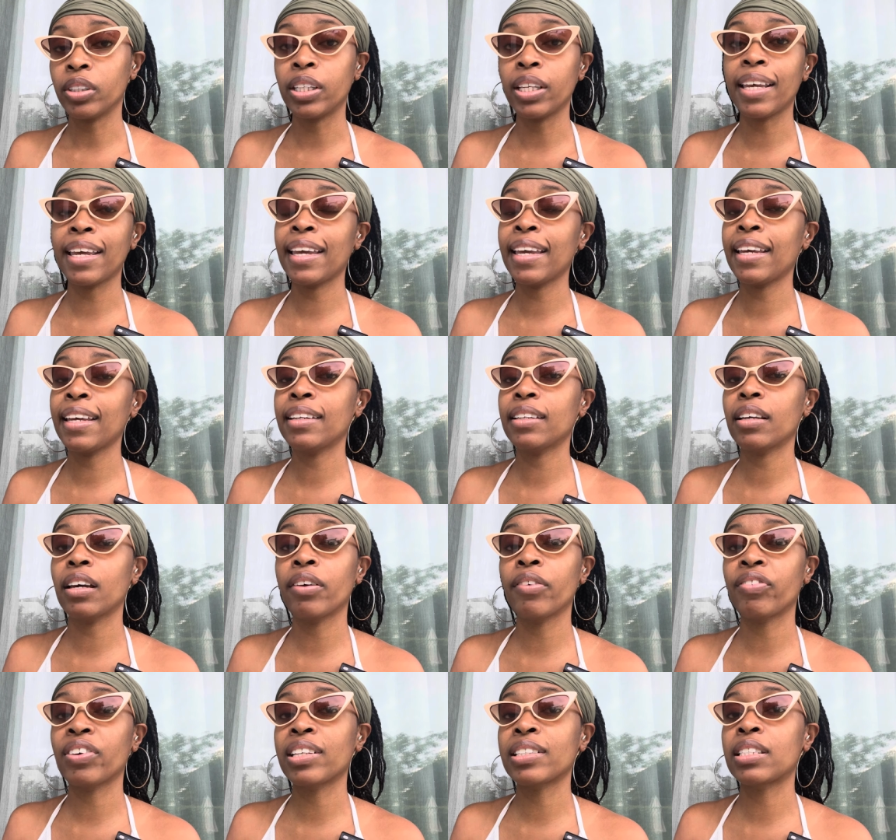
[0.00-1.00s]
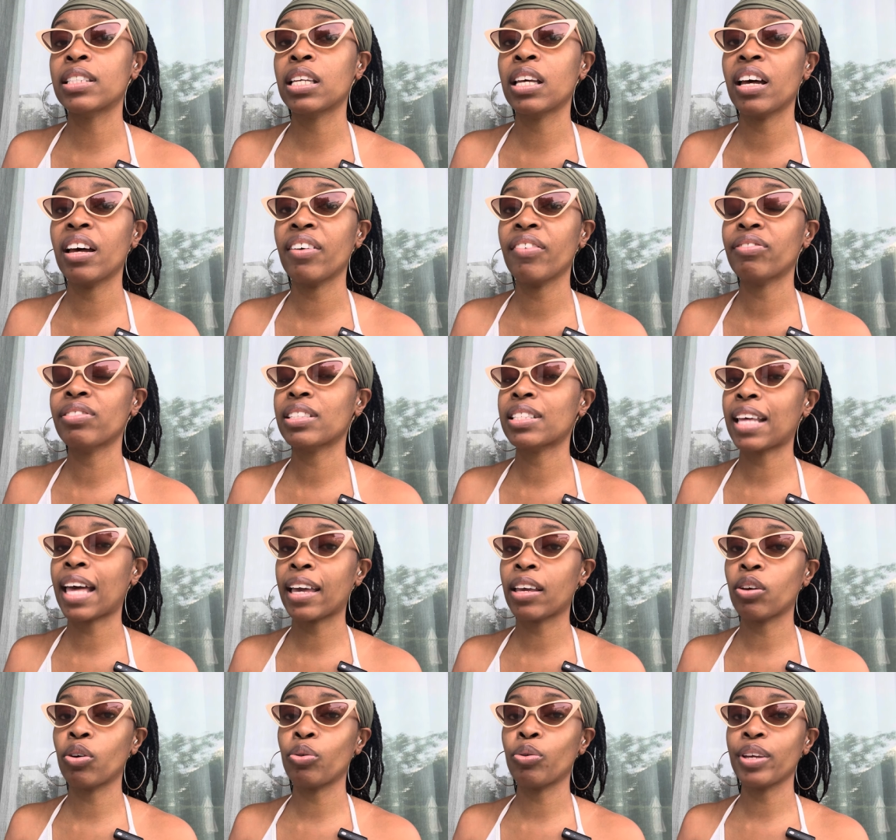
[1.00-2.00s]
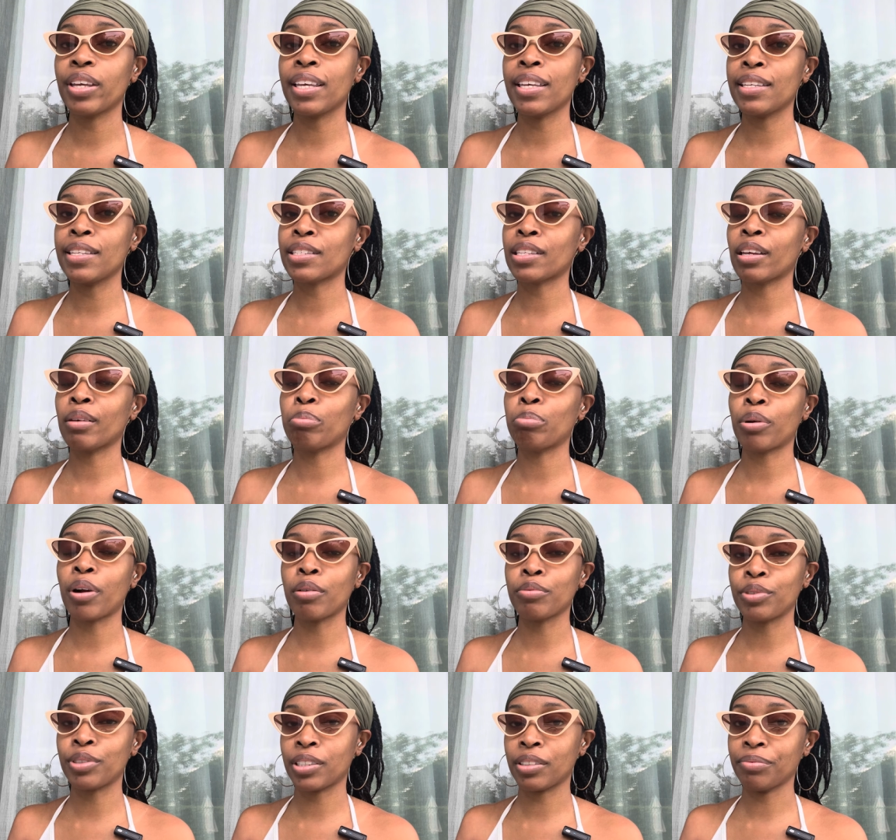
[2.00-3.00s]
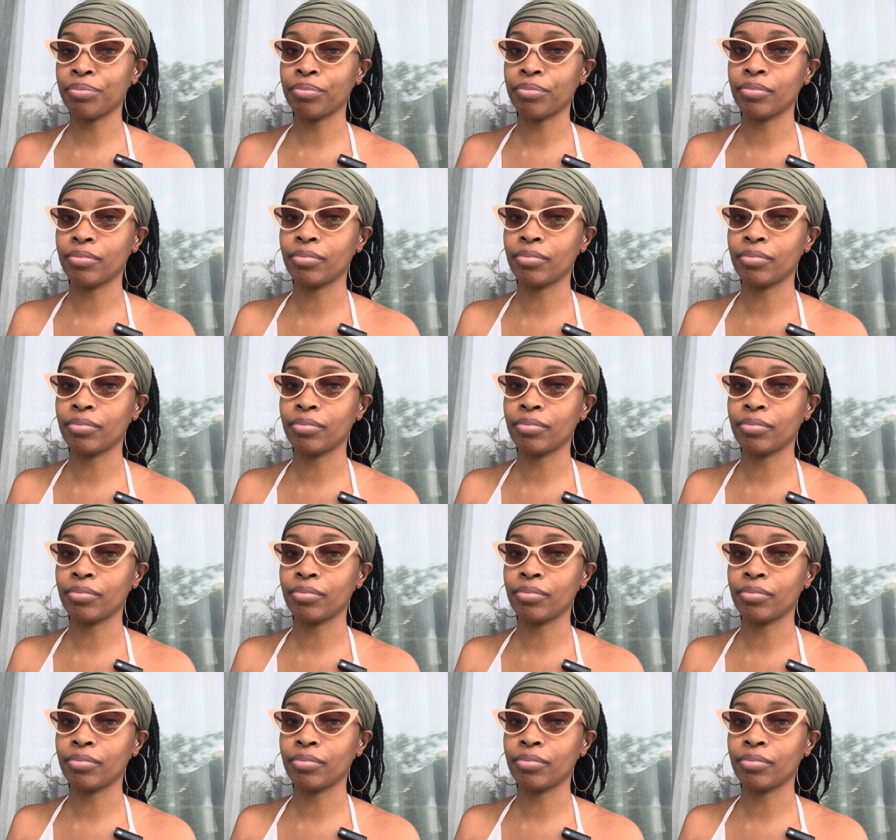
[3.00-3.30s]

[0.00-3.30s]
The end of a tough cycle is approaching.